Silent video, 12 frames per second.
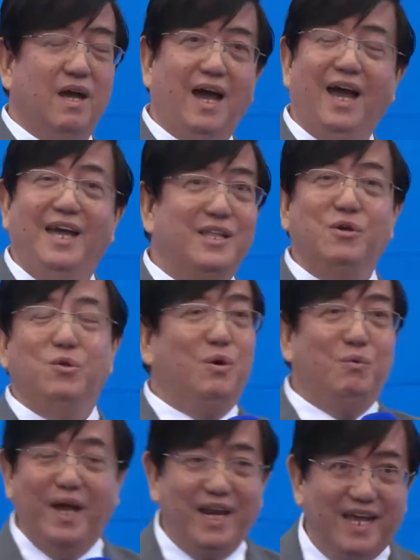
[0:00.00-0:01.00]
I don't know
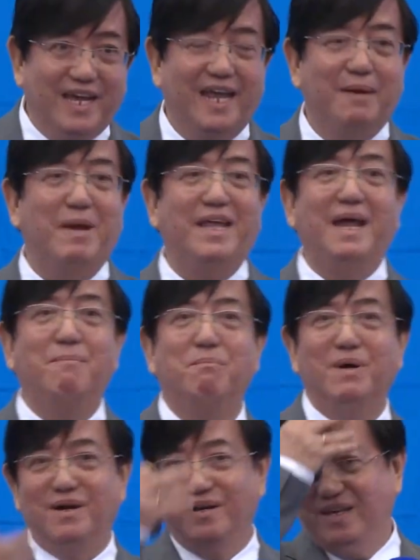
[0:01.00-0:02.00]
where they came my
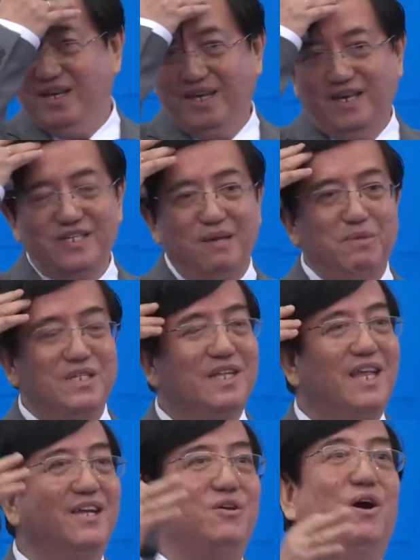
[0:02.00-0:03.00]
number. He said, Mr.
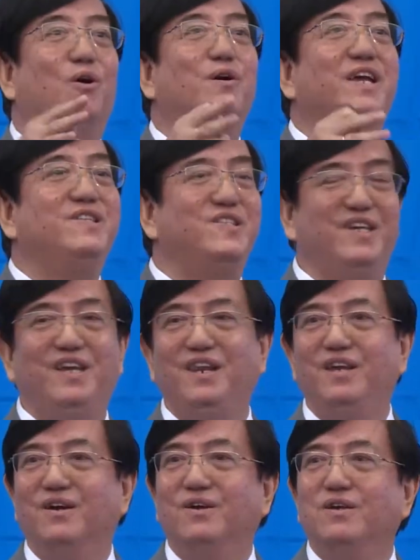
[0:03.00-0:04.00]
Tan, you are already
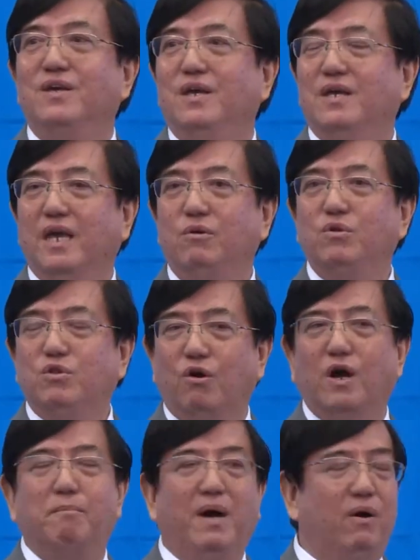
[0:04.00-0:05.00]
senior. Can you
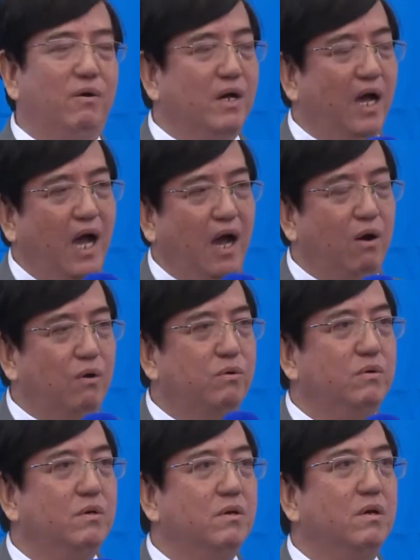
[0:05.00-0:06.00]
talk about
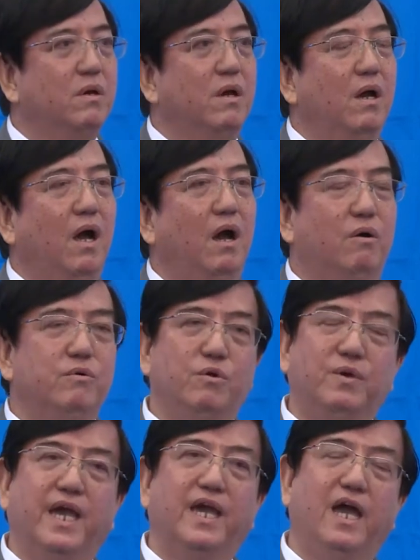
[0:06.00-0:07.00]
how you
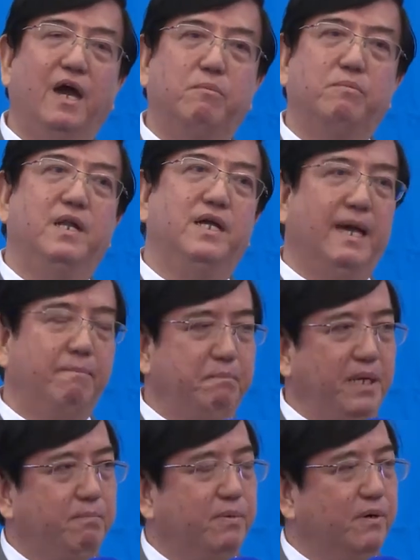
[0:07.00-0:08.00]
can help the young
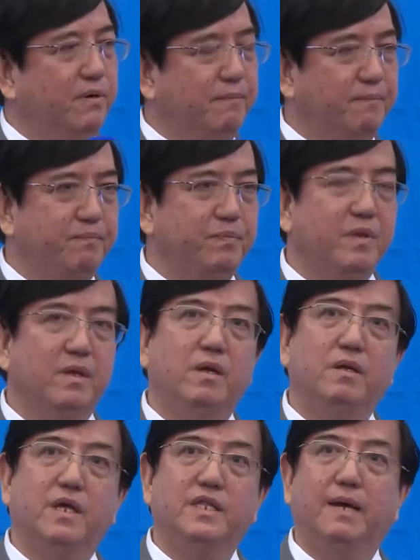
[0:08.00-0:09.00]
people?
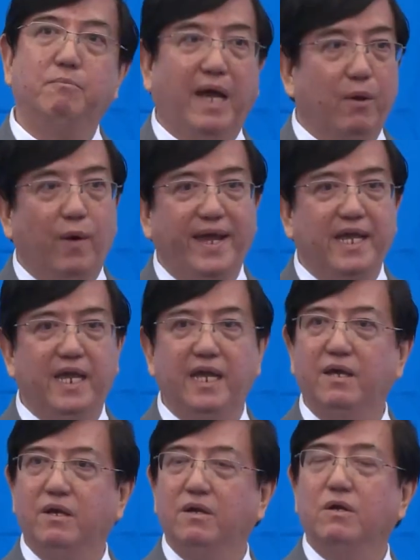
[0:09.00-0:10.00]
The time I went
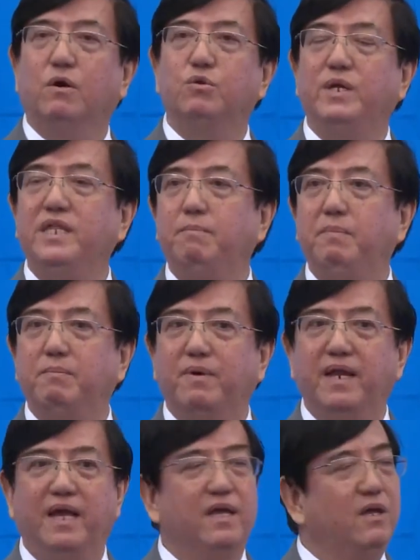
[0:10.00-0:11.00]
in, got 20 people
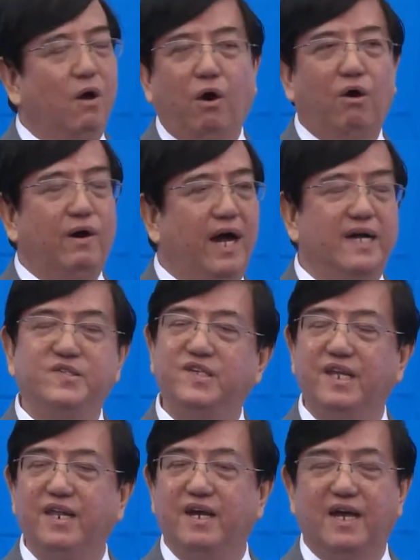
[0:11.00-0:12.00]
there. All are
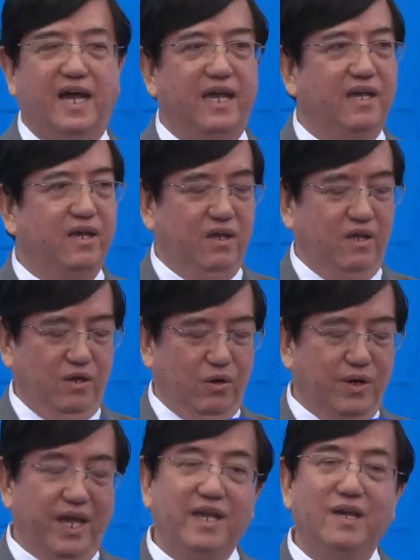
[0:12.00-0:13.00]
senior guy.
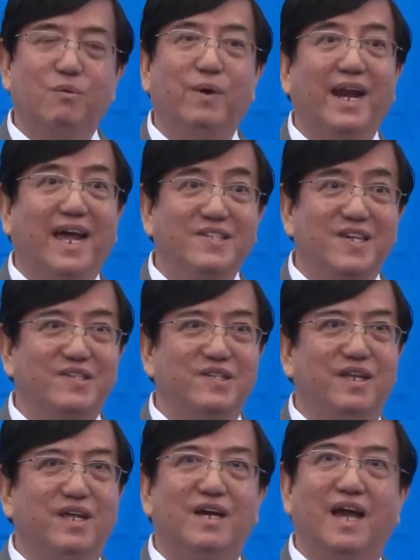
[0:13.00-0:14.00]
Okay, when I say
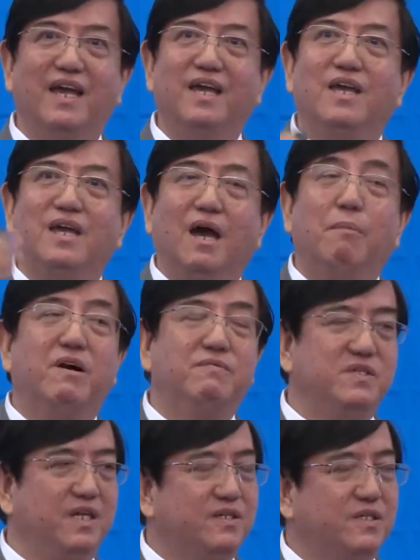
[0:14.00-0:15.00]
senior guy, above
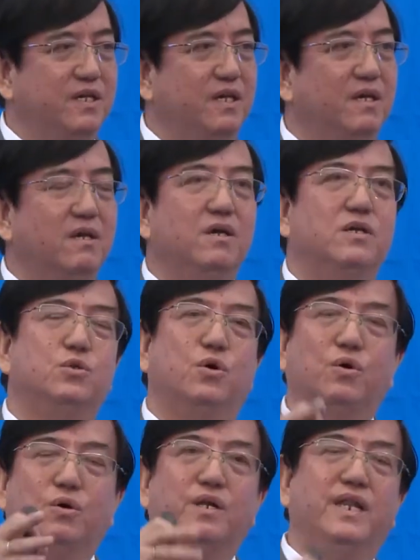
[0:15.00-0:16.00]
60.
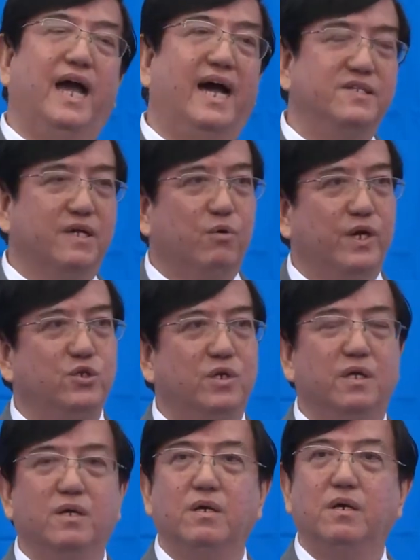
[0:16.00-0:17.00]
So they ask a question,
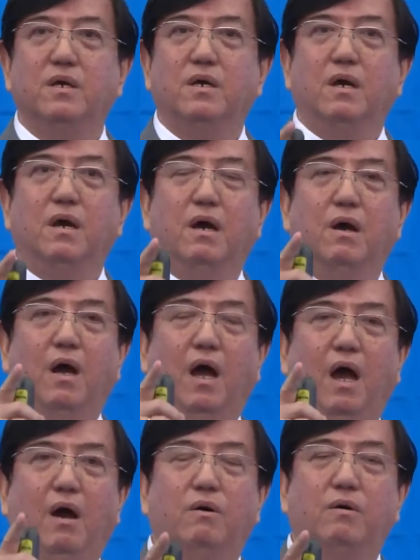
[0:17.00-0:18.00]

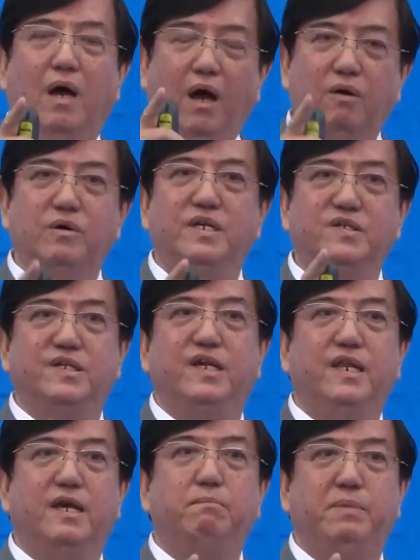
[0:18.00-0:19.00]
how these
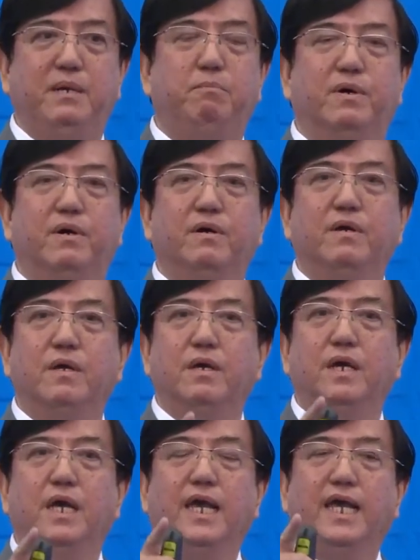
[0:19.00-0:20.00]
senior people
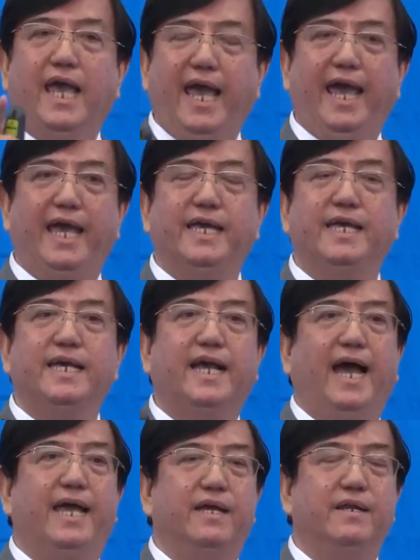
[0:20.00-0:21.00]
can
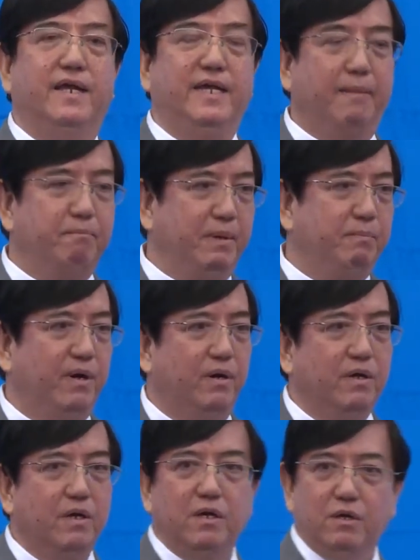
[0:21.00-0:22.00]
guide the young people?
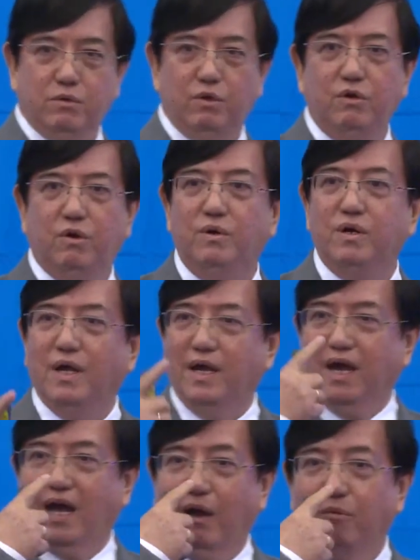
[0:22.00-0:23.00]
Do you know,
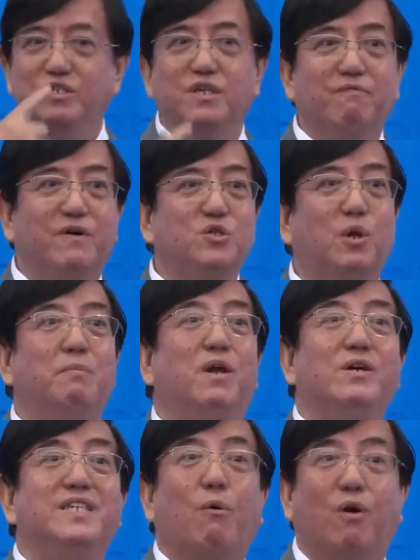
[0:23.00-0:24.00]
I was the first one
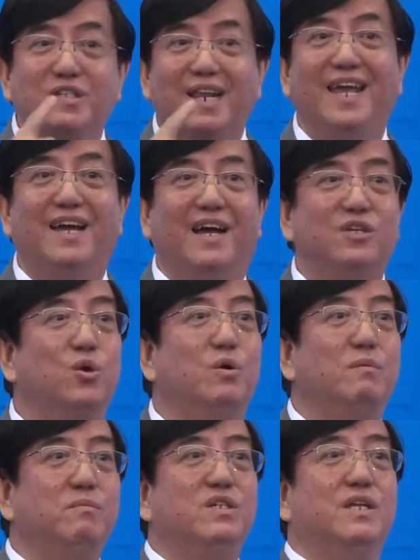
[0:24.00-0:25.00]
because I was late. So,
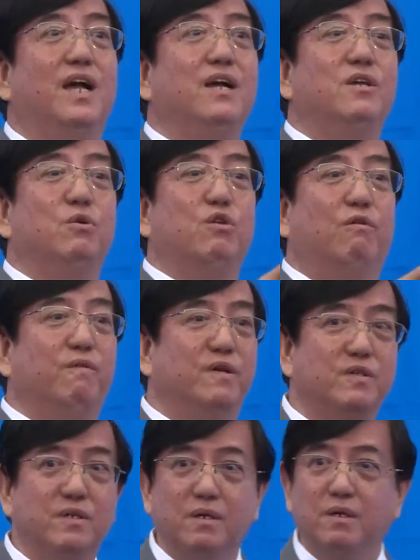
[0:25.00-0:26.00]
Mr. Tang, you talk first.